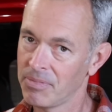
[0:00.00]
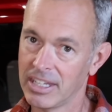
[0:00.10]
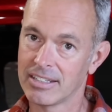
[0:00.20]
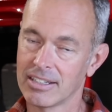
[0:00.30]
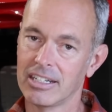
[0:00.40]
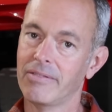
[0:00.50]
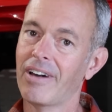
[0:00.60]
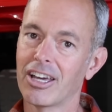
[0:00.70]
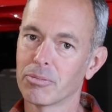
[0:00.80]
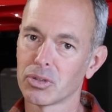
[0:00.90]
This is an
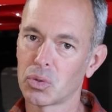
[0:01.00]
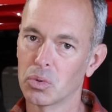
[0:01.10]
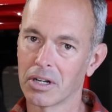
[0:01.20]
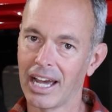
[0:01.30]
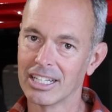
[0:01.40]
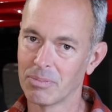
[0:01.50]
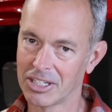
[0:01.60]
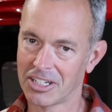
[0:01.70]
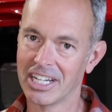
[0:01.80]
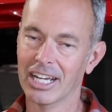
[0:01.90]
invaluable tool, guys. Make
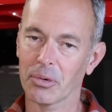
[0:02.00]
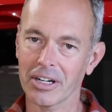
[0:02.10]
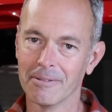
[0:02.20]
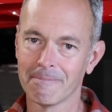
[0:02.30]
sure you get one.